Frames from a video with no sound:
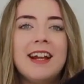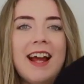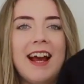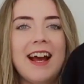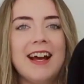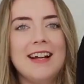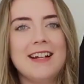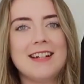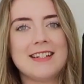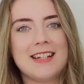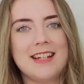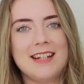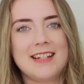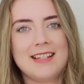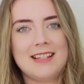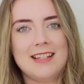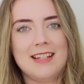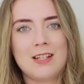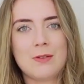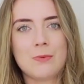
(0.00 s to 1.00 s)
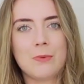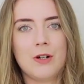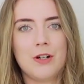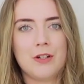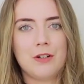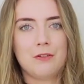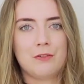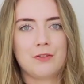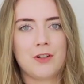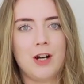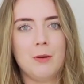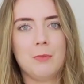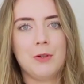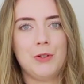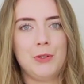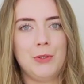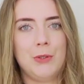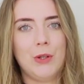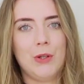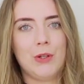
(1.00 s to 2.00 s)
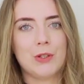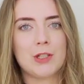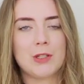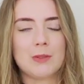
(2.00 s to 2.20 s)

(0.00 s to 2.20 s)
And it's this one from New Look.